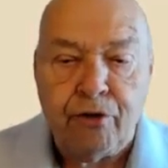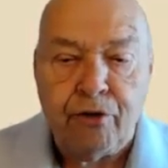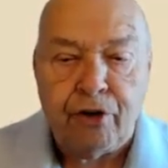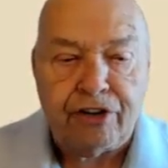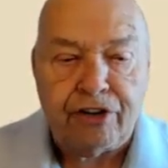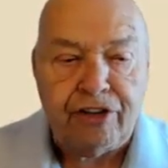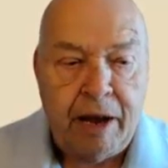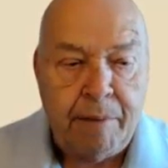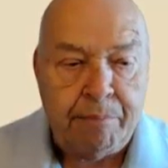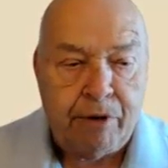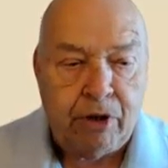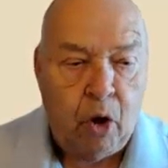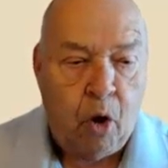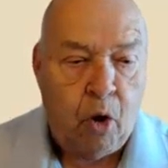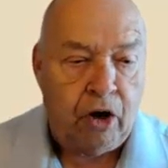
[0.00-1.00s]
For
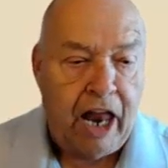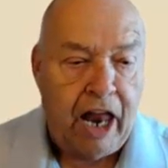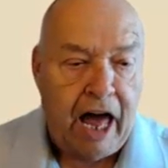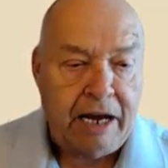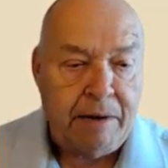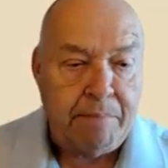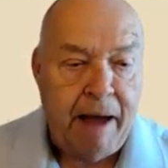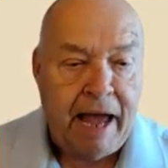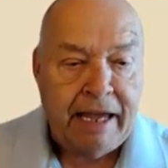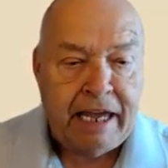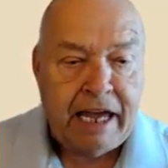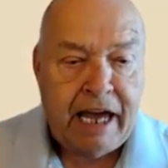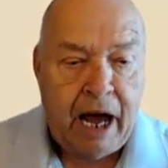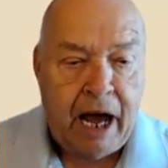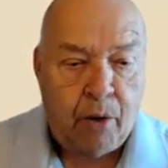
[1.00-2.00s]
example, online
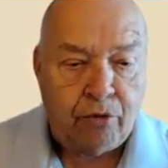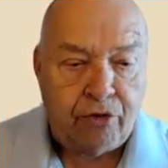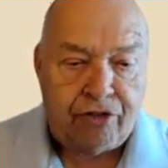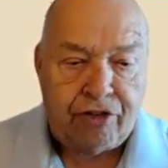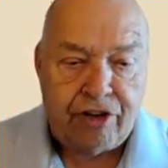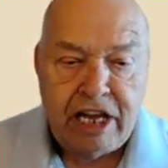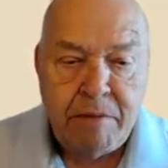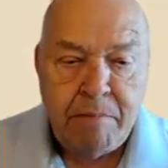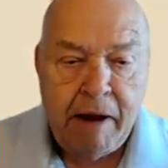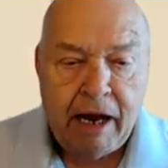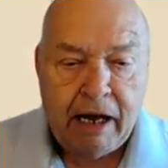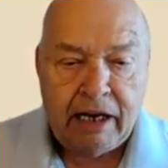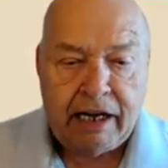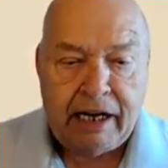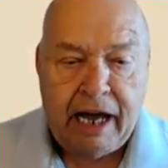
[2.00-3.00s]
bank accounts,
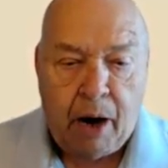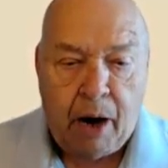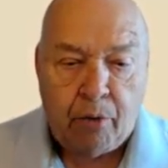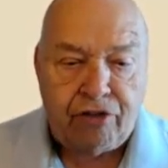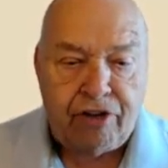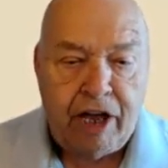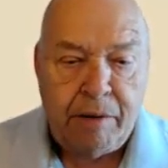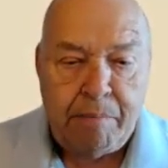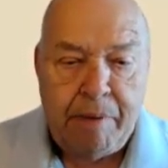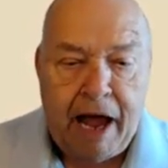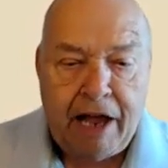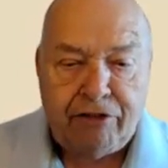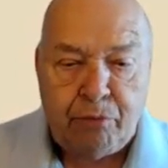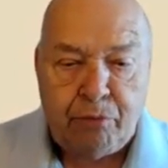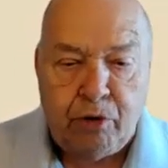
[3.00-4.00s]
email accounts, and
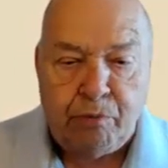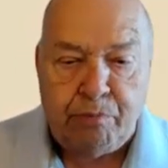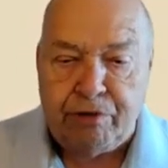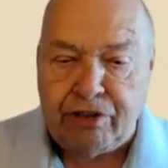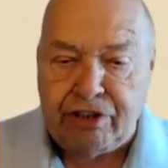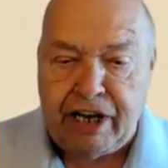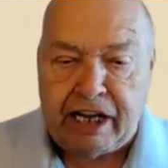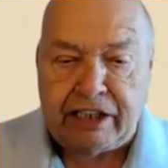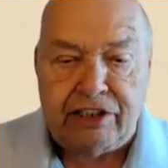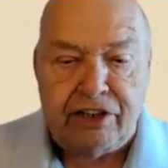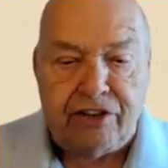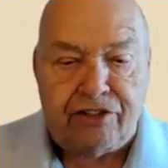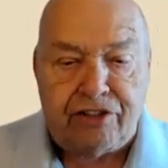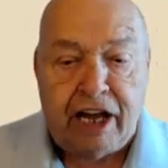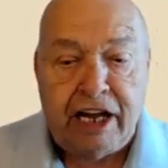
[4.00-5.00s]
password
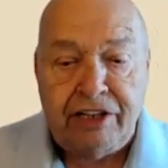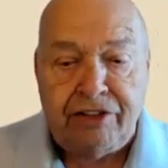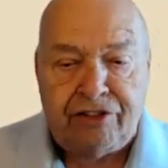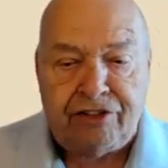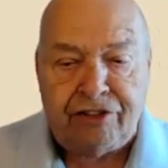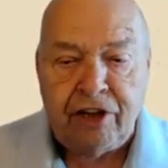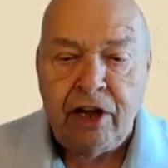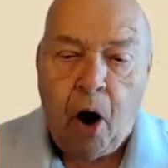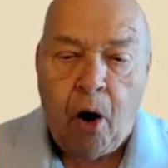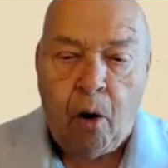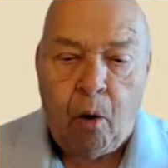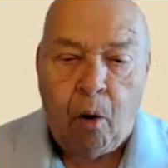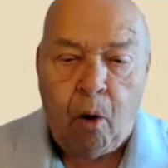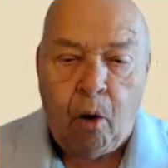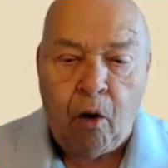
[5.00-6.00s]
protected sites are
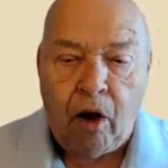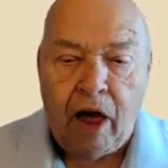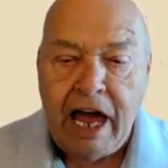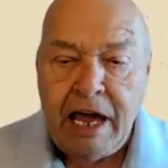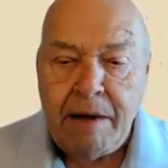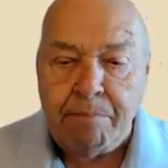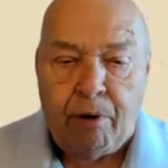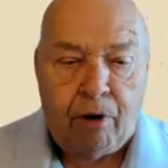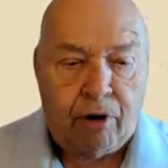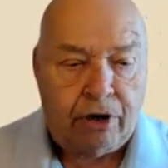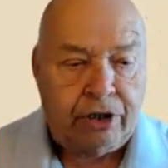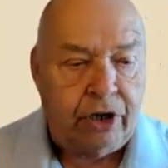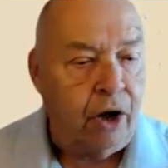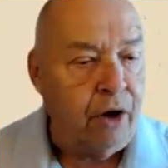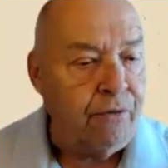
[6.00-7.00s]
all a
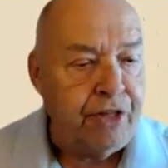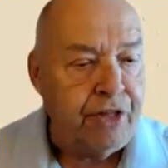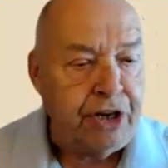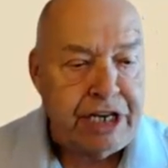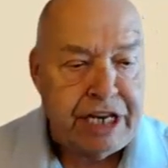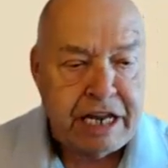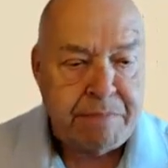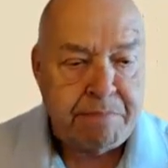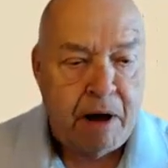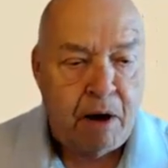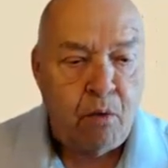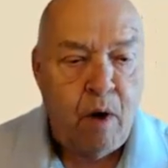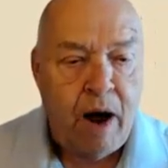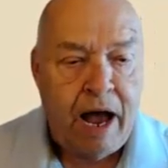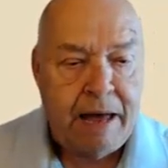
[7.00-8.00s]
part of the deep
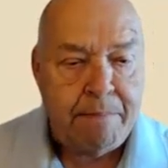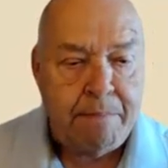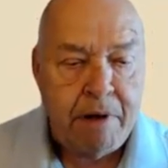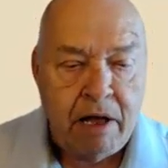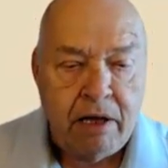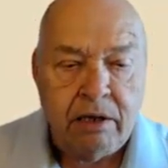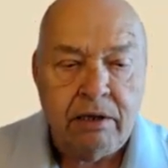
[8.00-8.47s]
web.